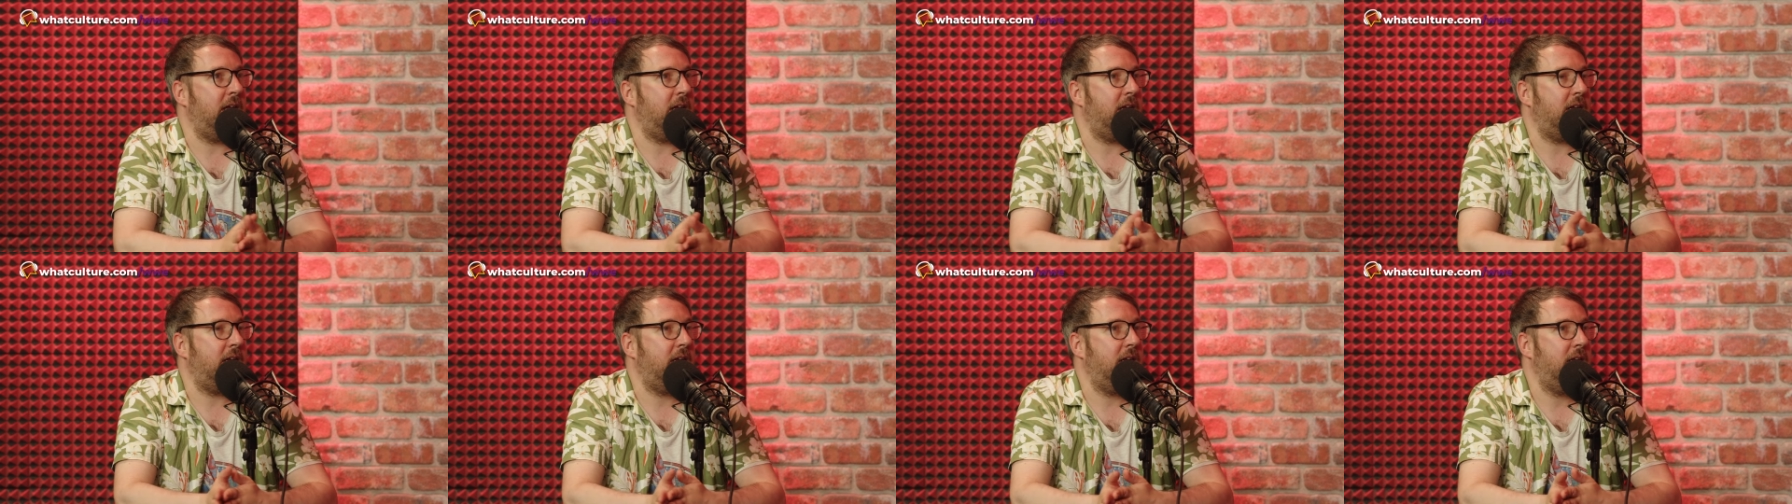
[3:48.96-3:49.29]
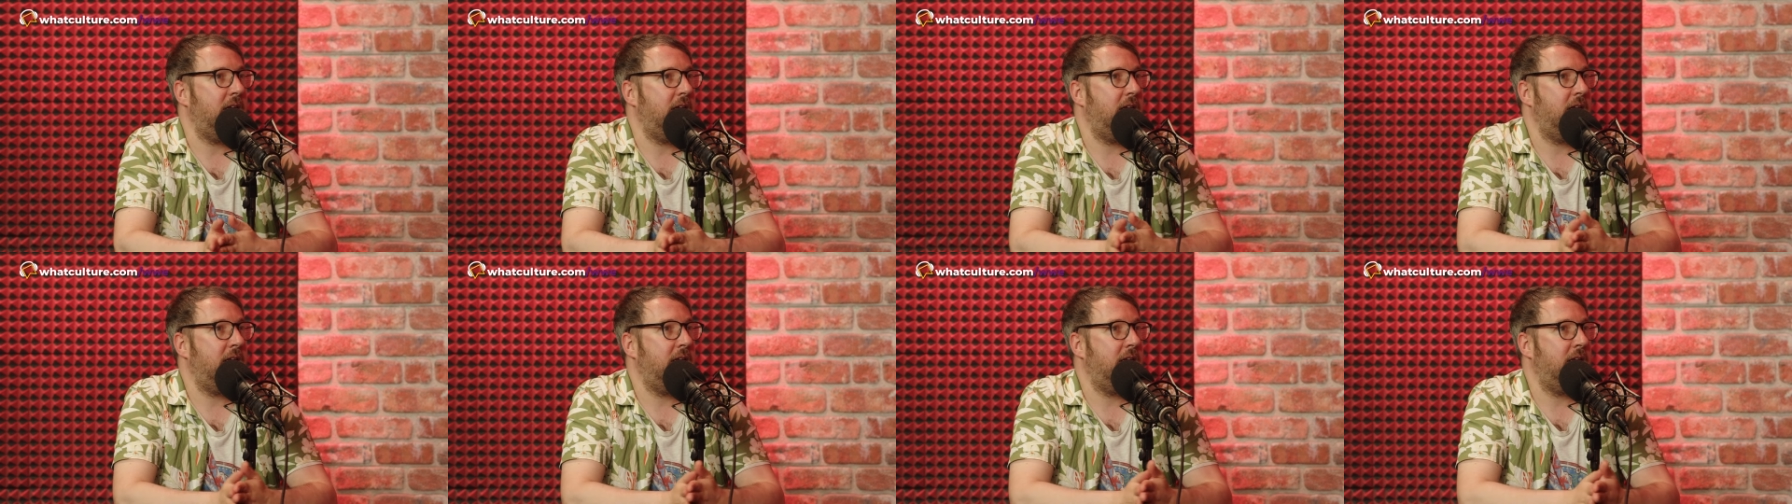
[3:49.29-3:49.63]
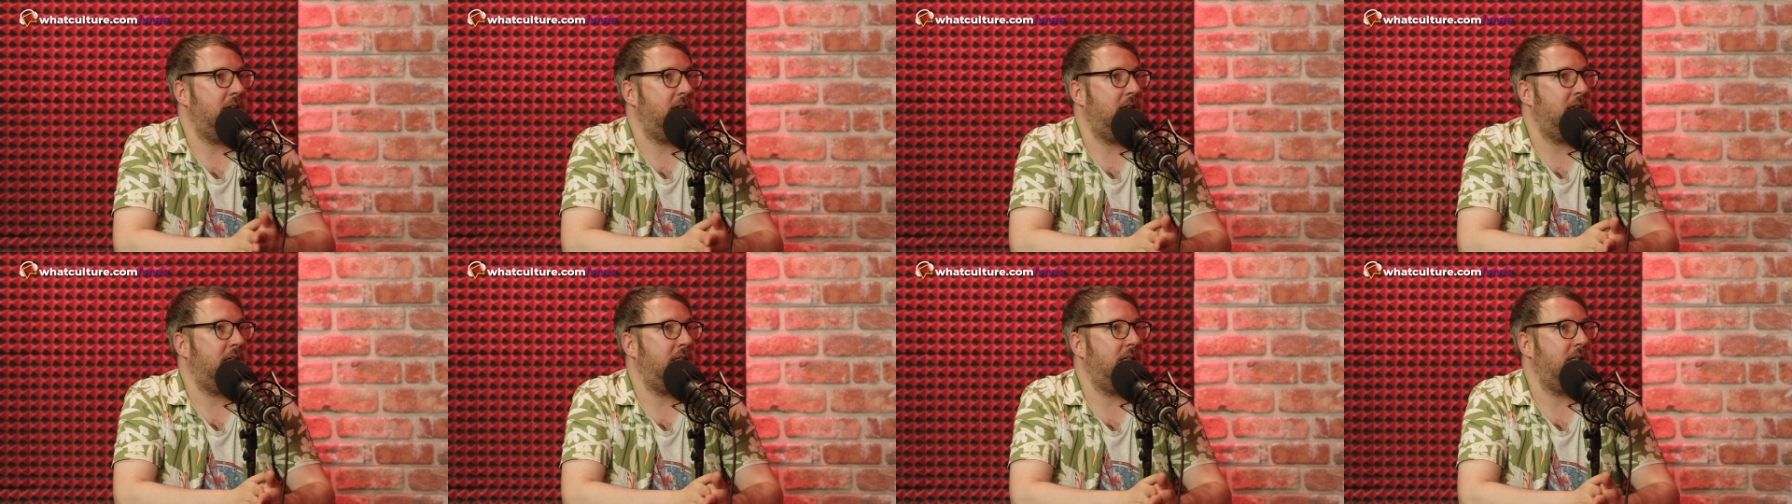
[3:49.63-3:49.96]
like
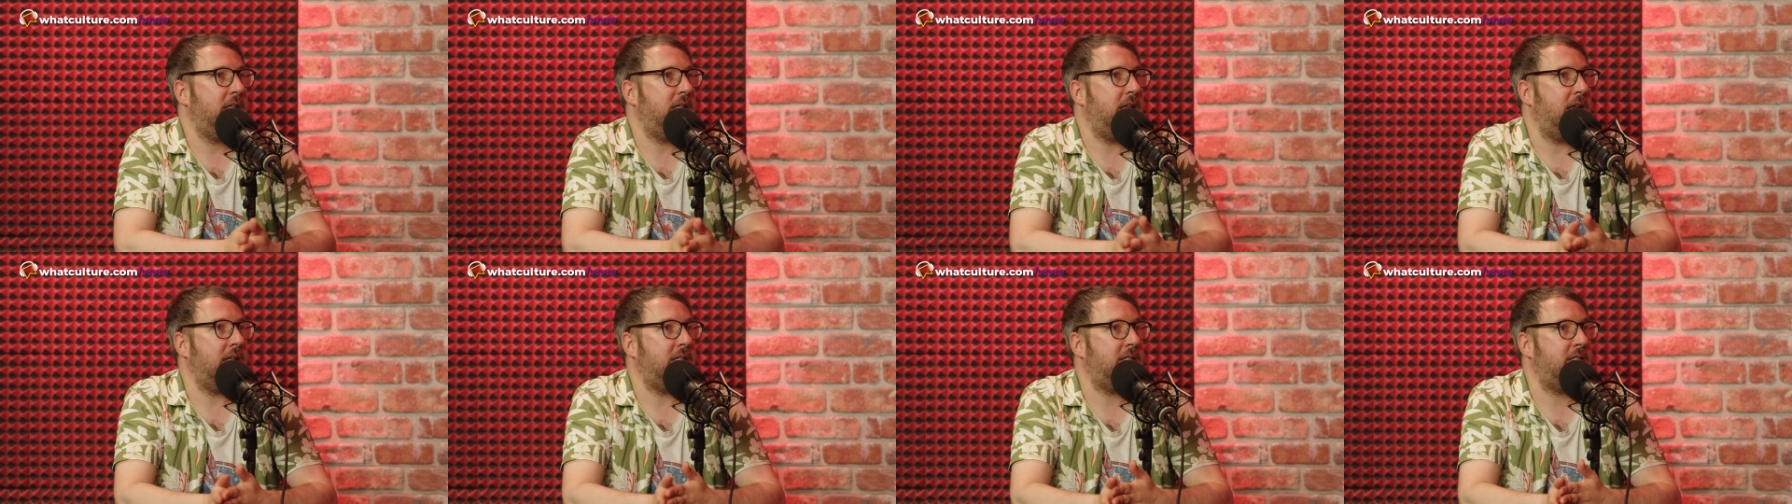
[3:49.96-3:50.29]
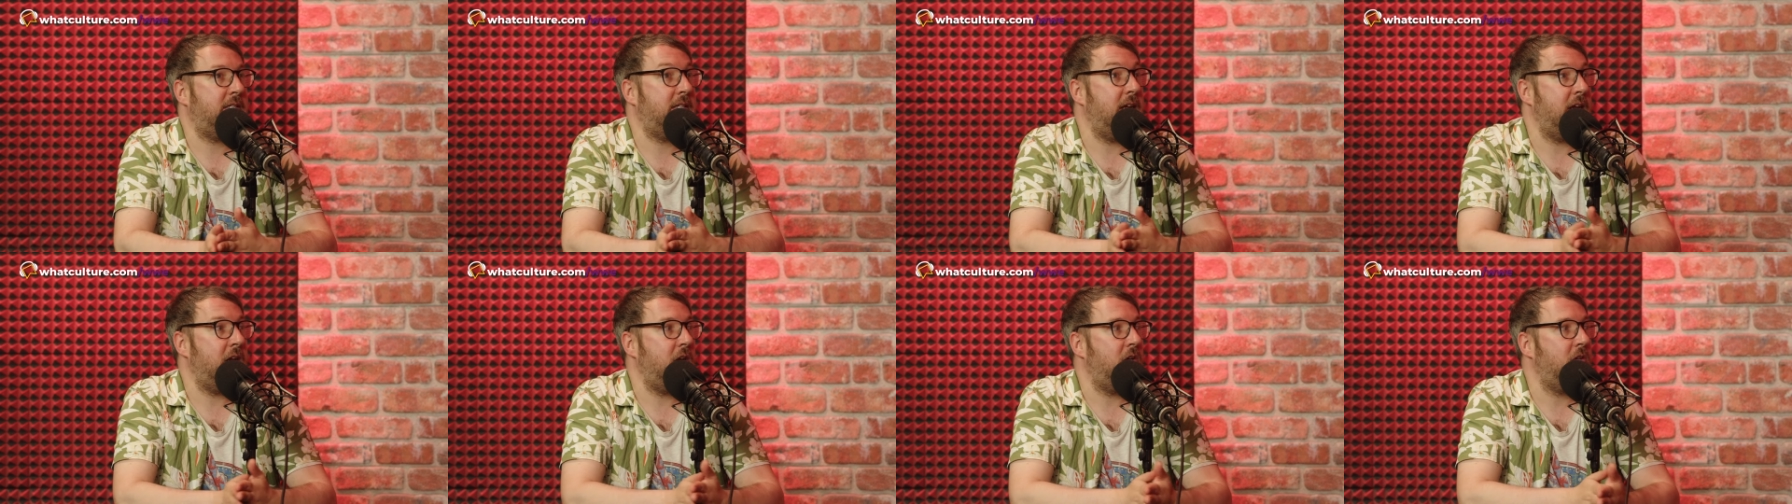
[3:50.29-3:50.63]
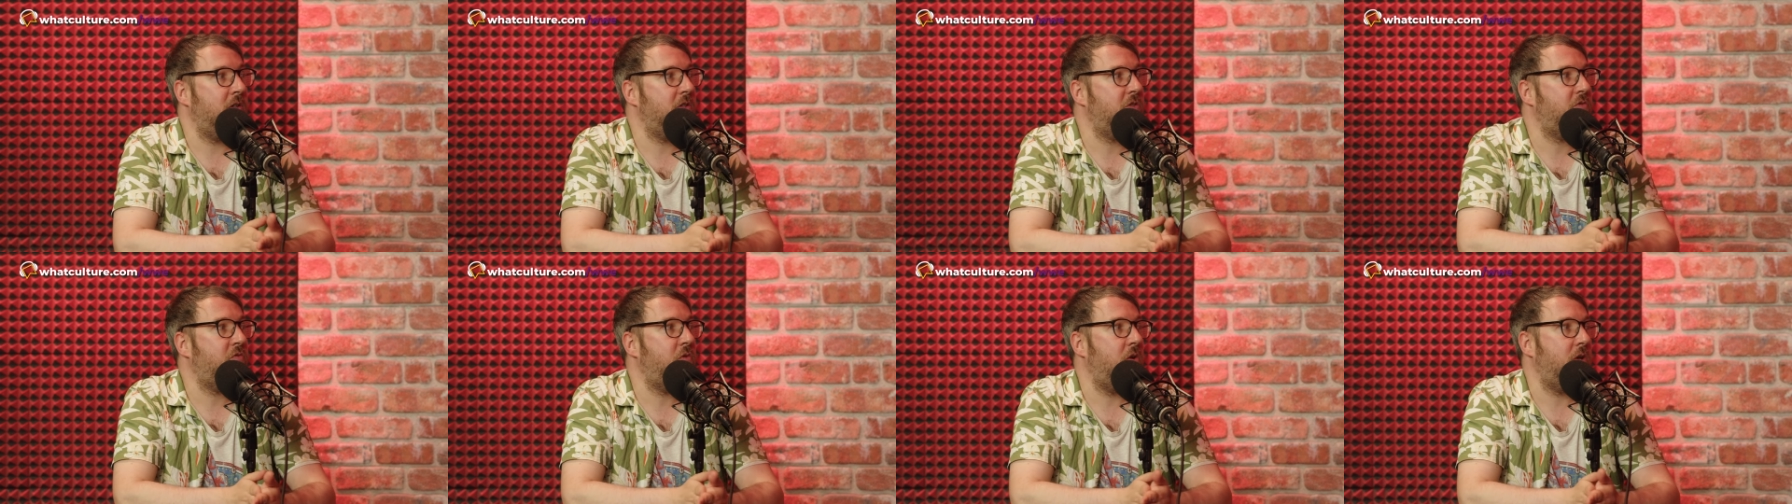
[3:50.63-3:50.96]
their
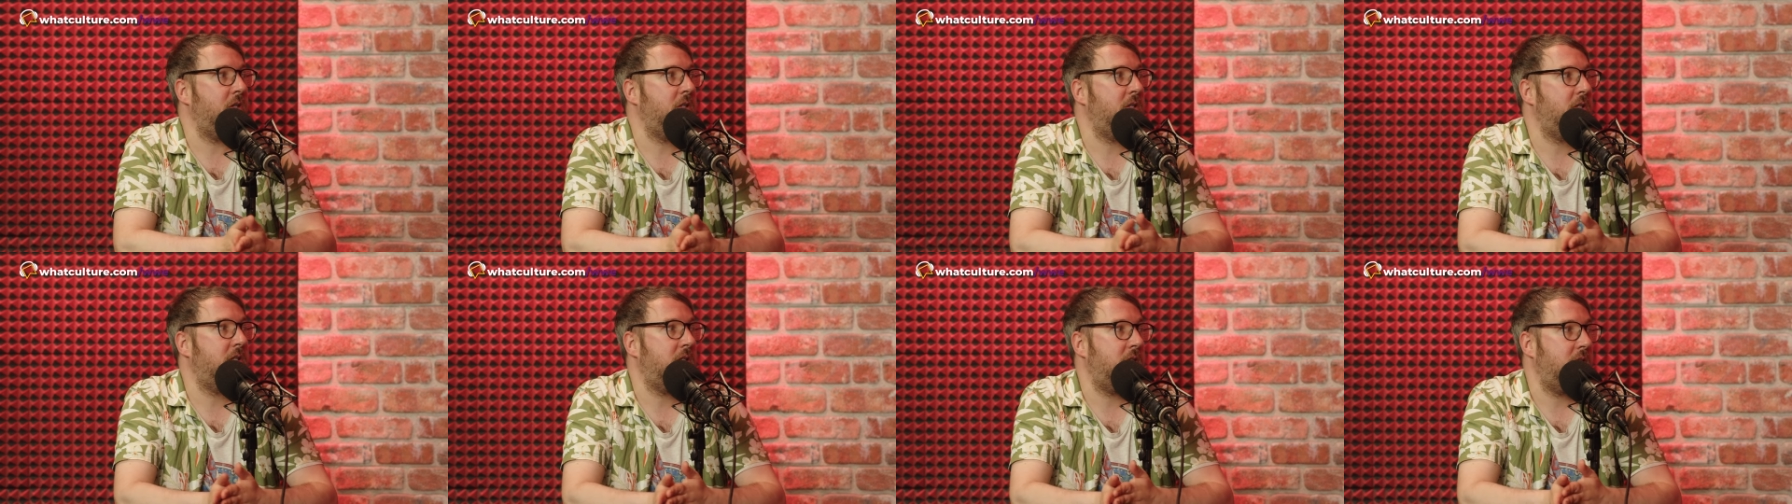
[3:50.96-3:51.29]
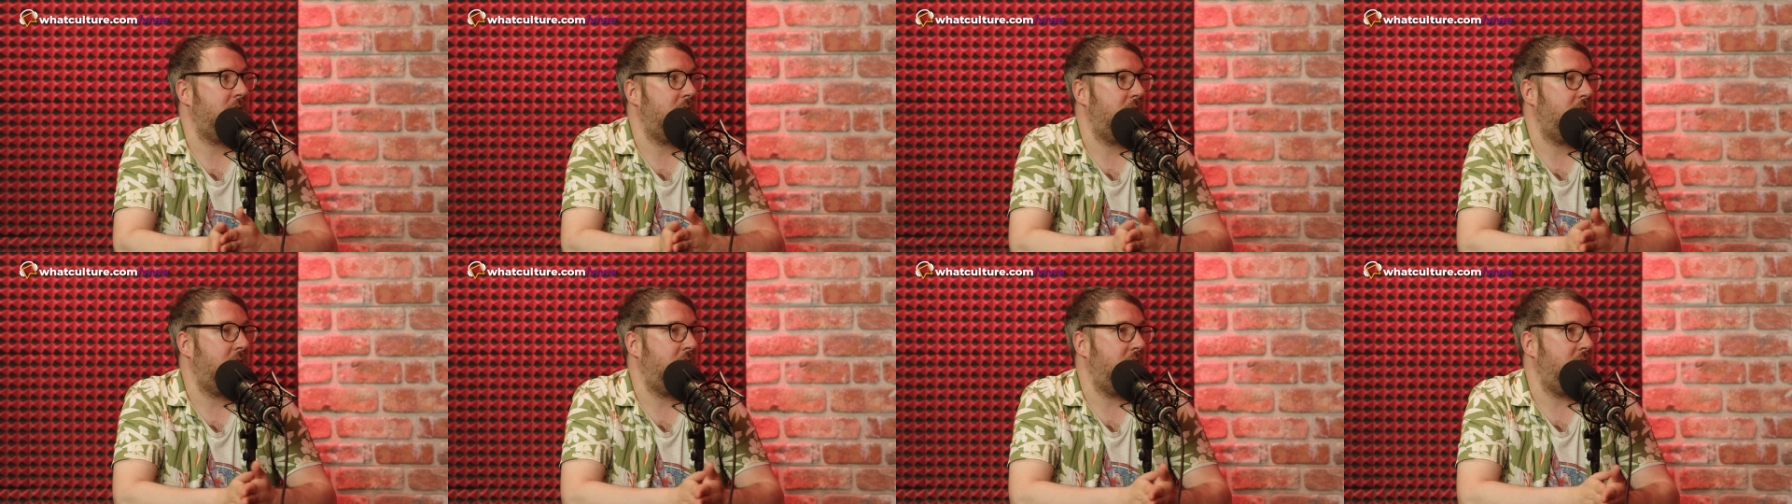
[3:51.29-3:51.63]
singles runs,